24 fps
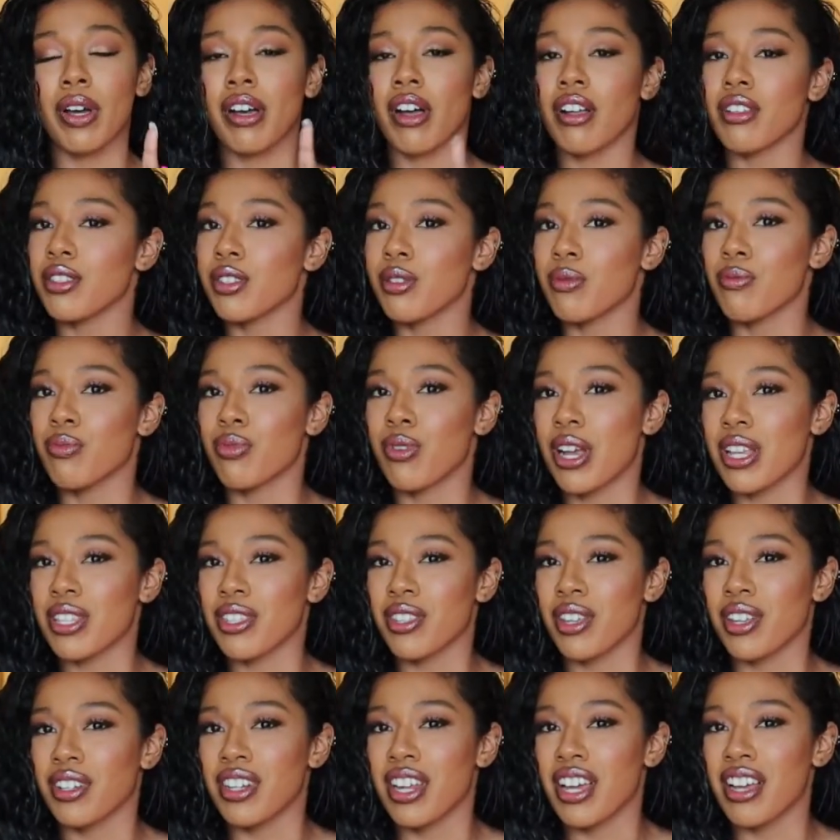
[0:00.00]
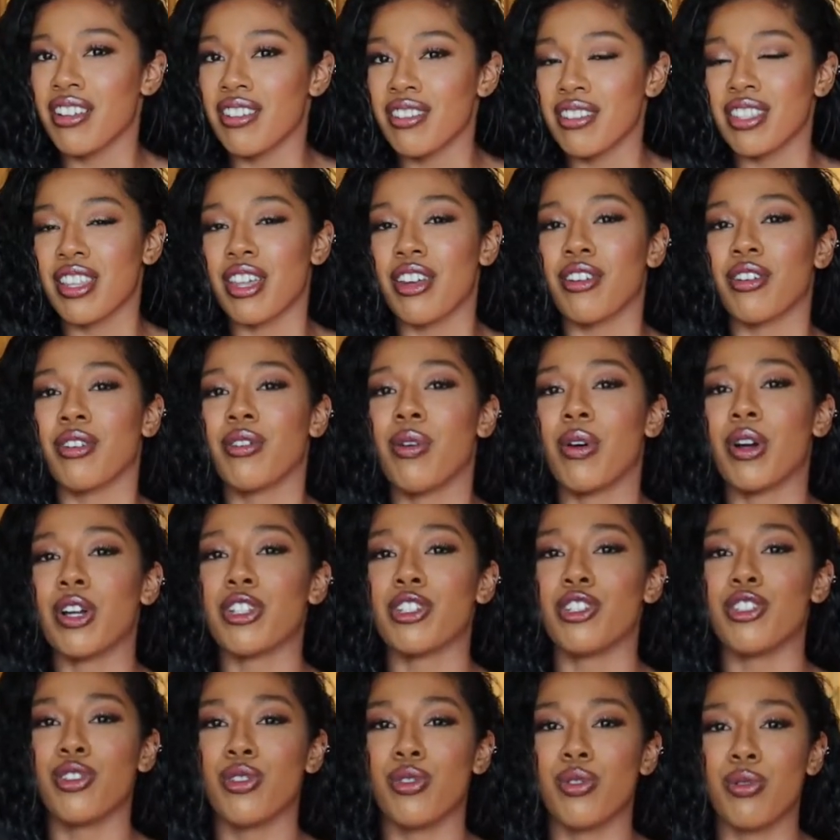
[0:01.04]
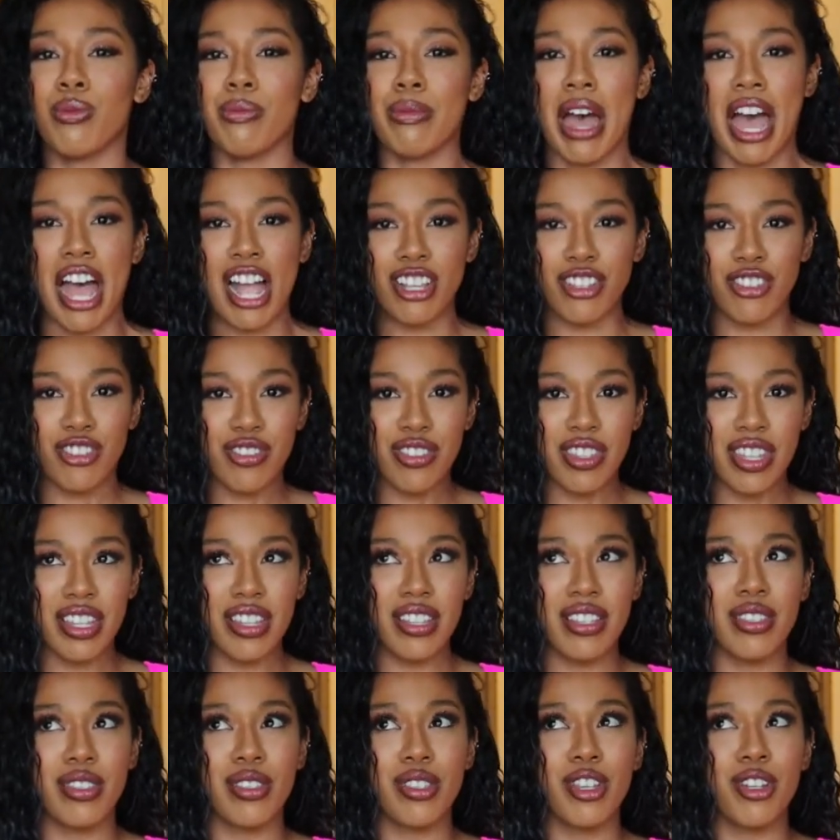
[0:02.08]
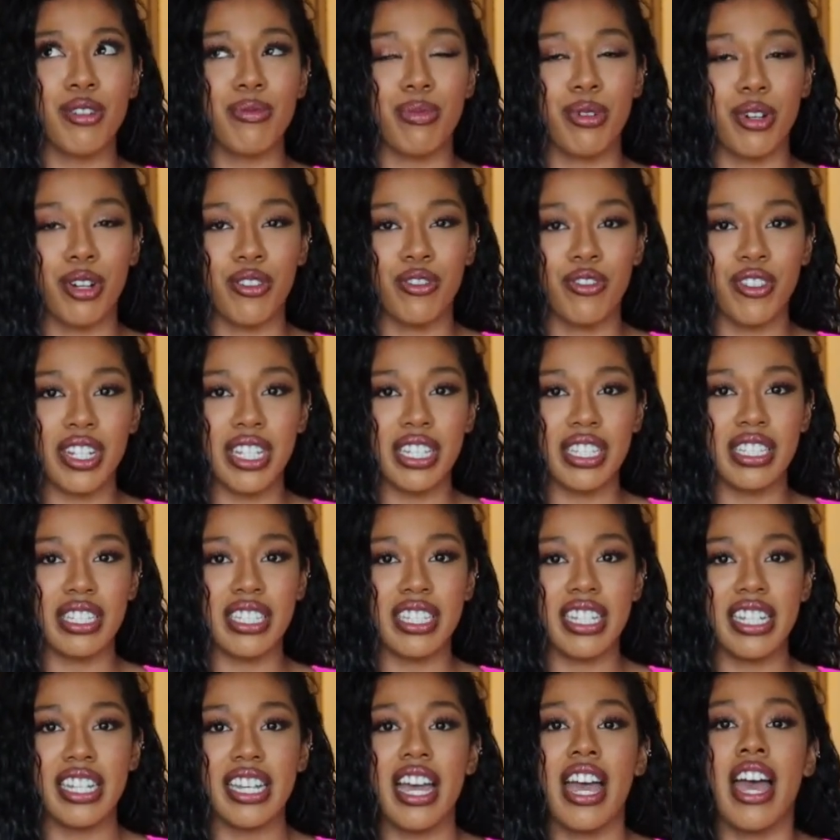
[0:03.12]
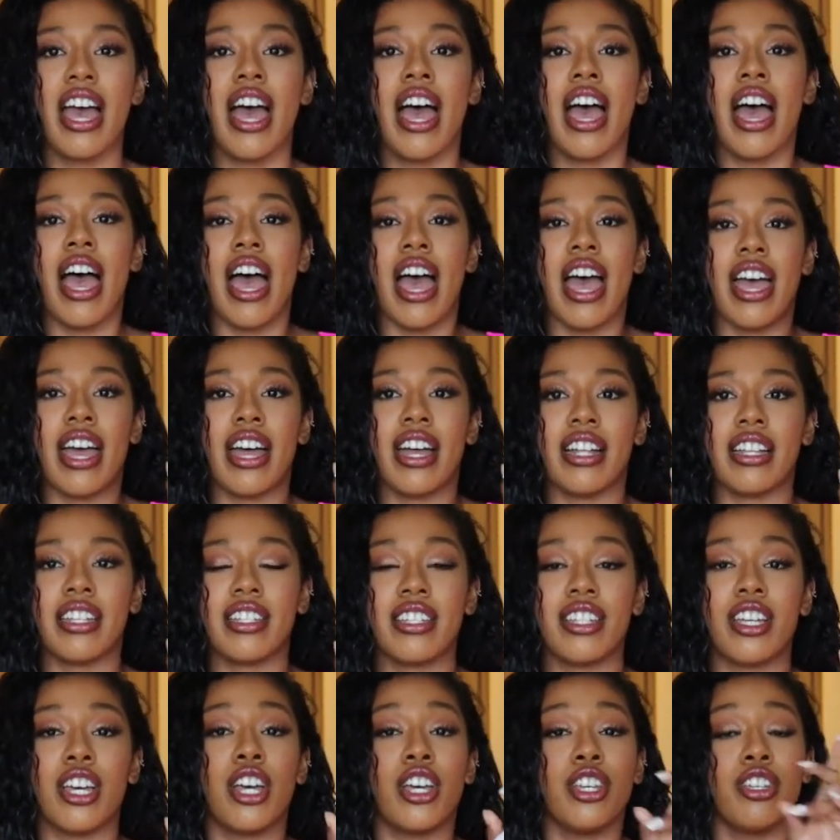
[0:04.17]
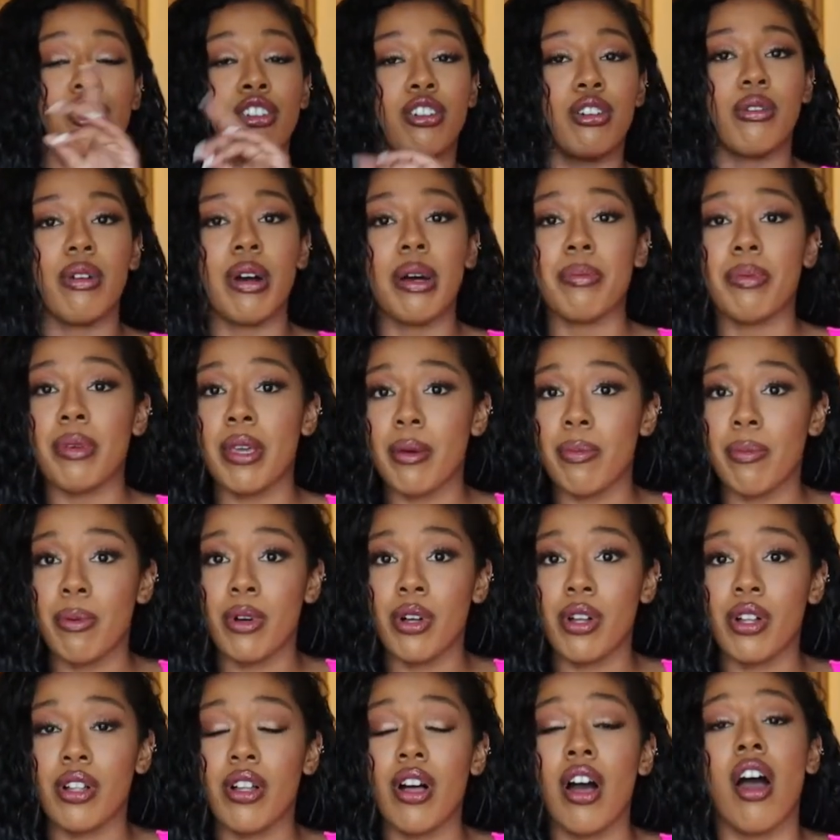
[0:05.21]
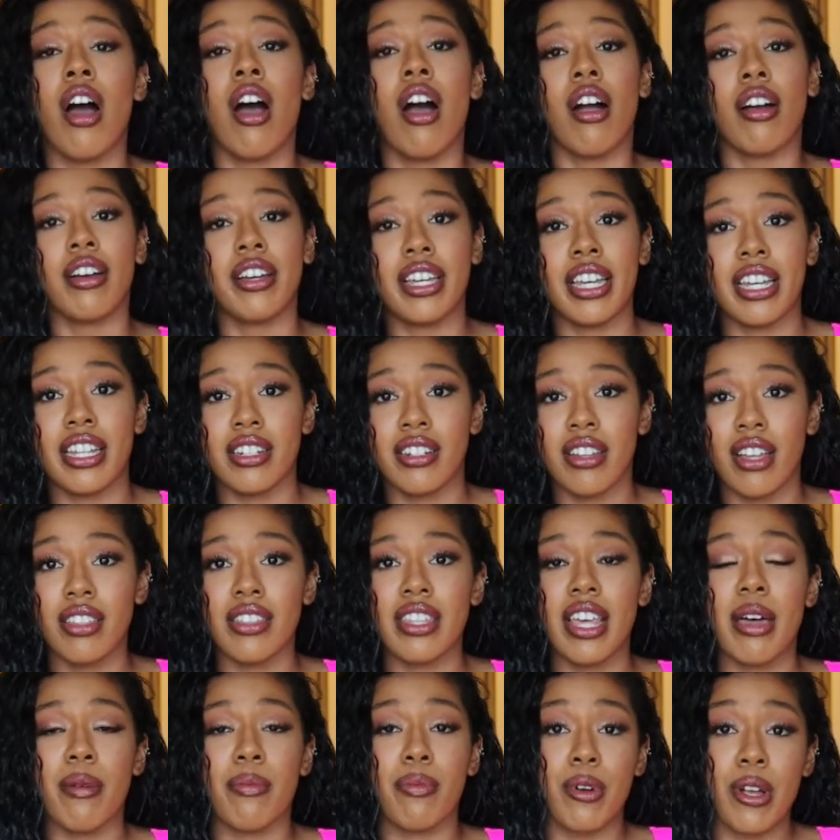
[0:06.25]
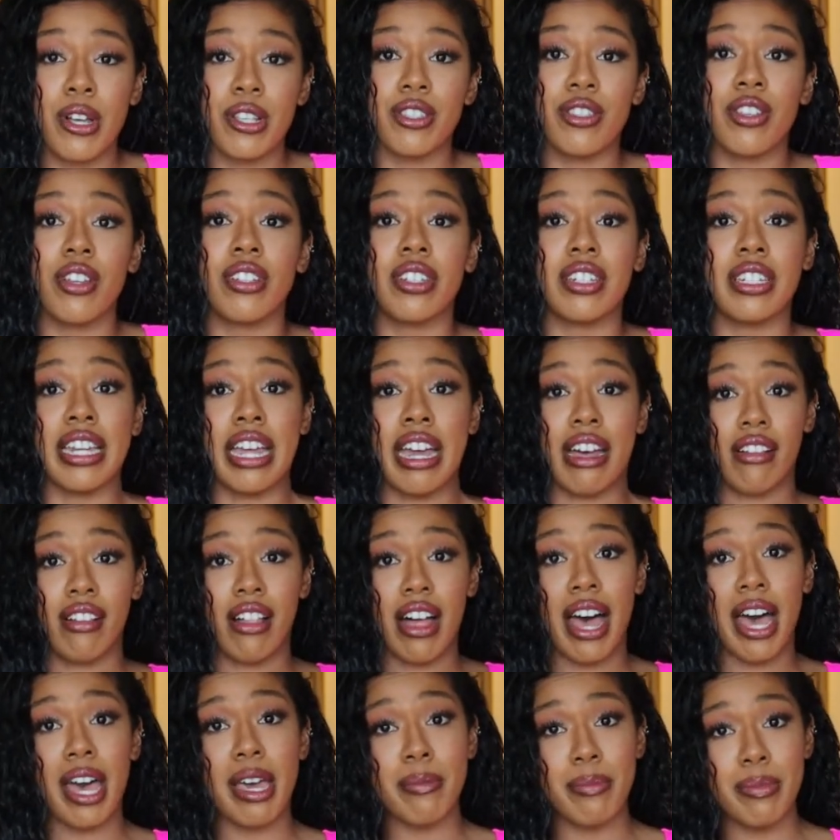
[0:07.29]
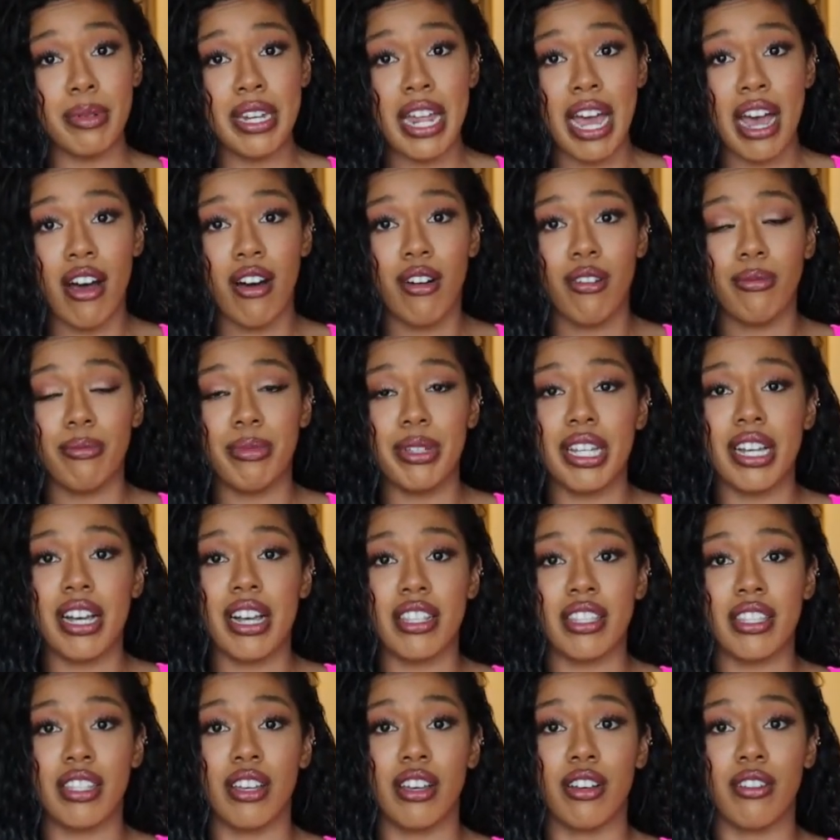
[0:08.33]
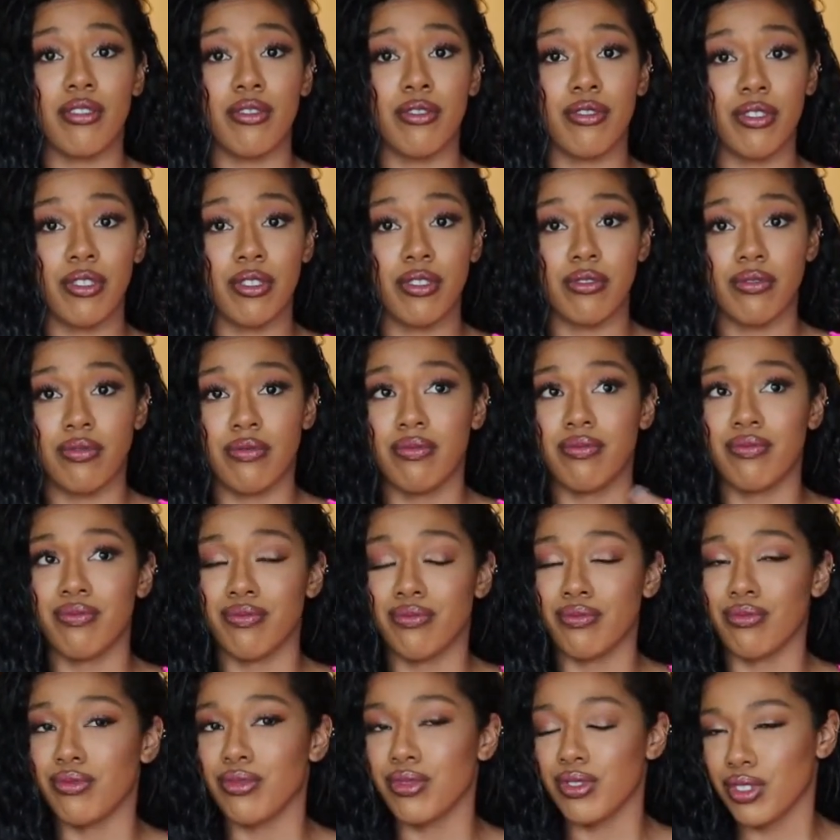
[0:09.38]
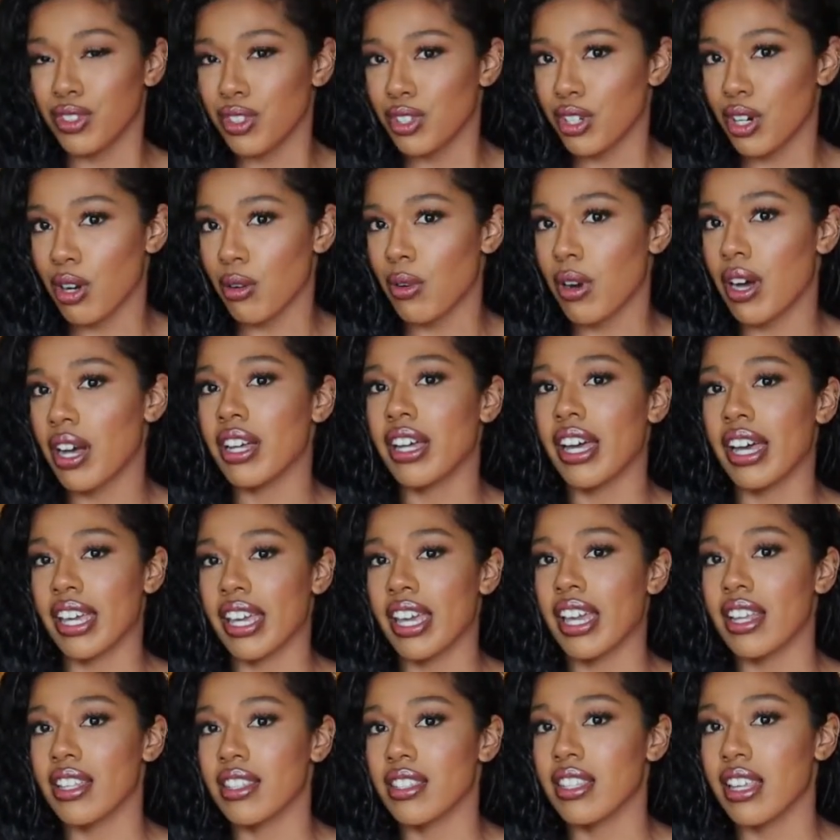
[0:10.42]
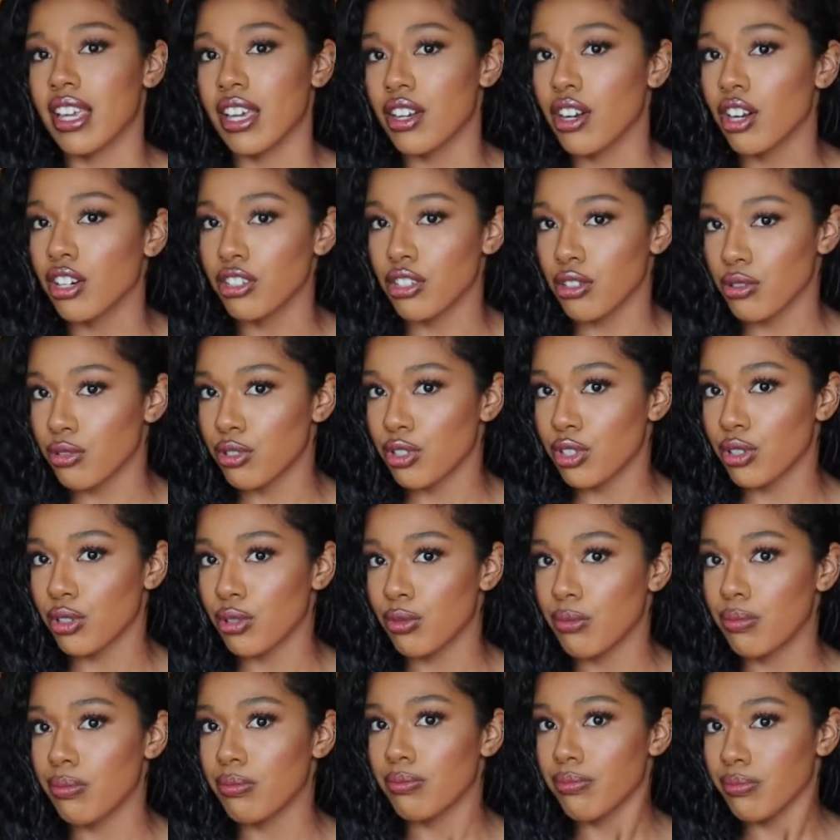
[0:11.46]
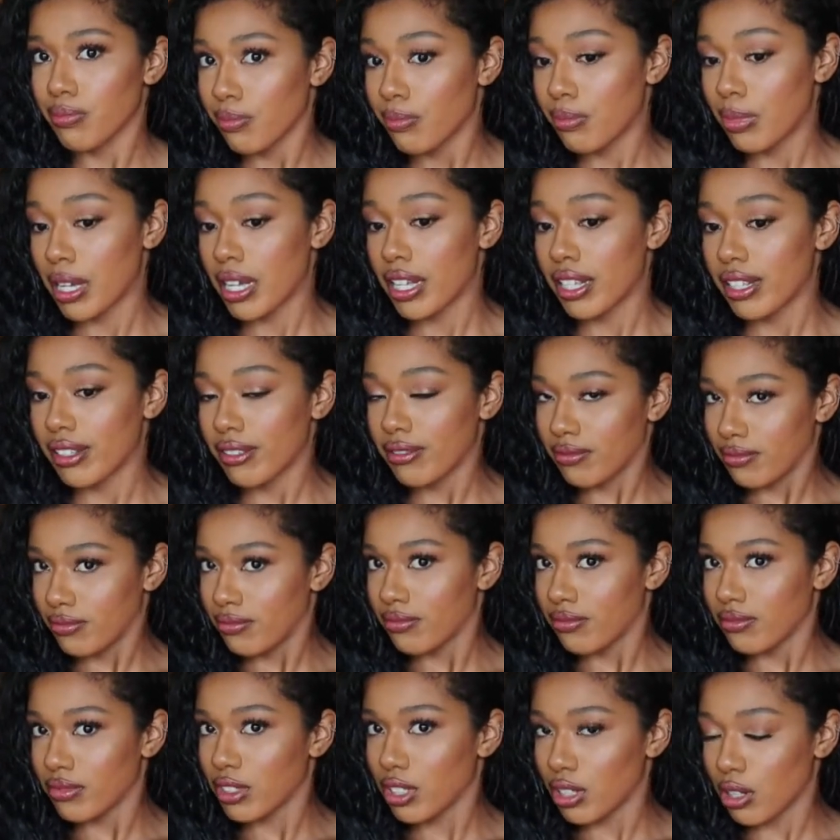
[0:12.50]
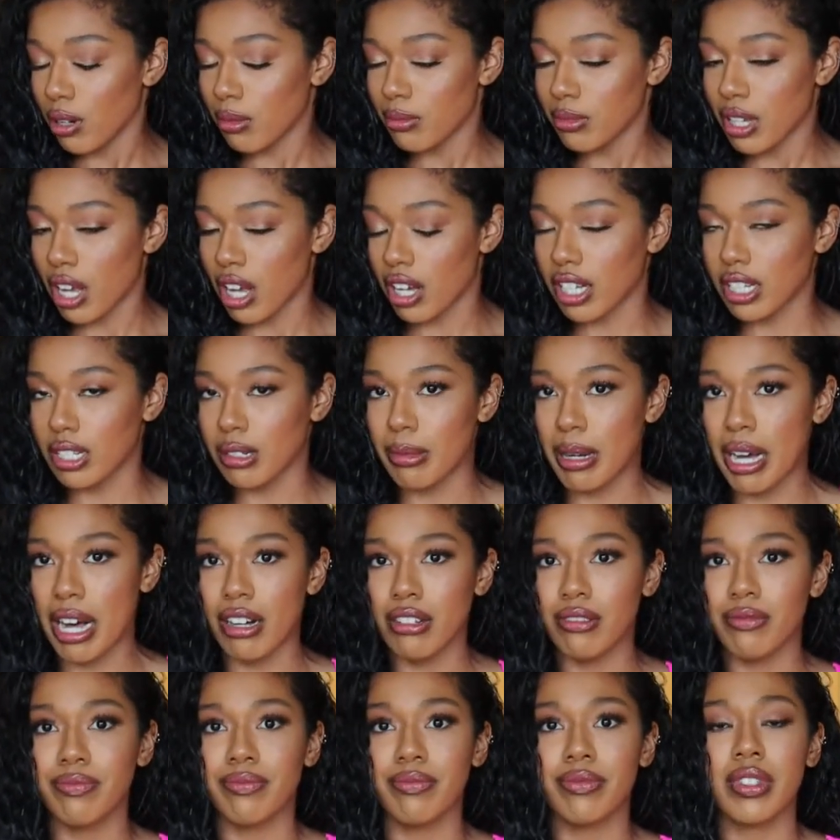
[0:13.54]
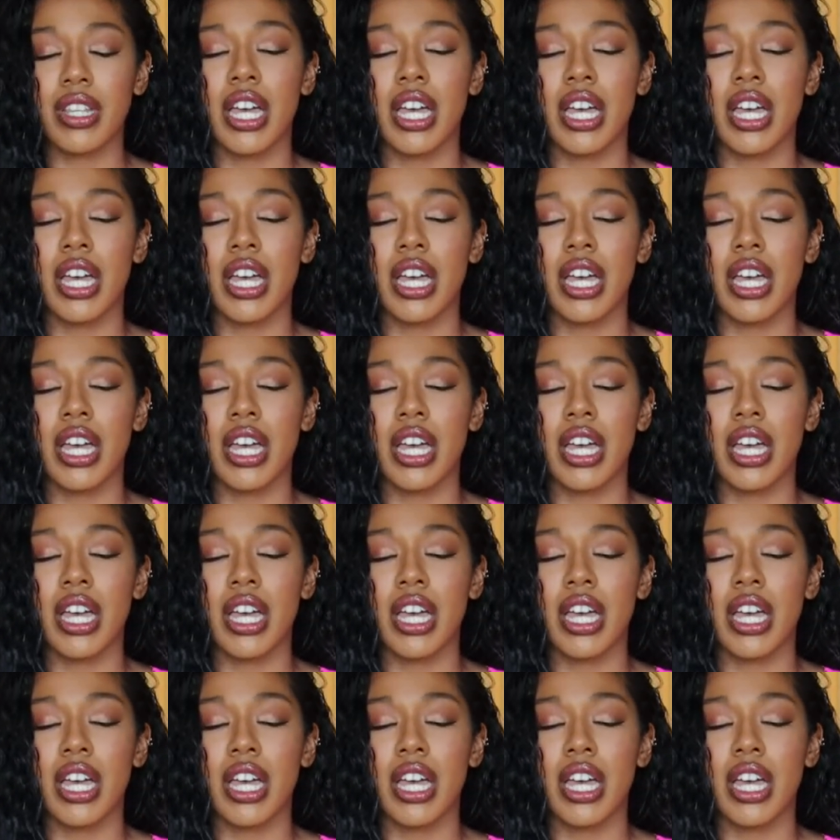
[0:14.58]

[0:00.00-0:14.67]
I got some press-on nails that are going to match this perfectly. And you know what, people are getting on that press-on nail hype now because of, you know what, I can't say it on YouTube, but you know I'm talking about.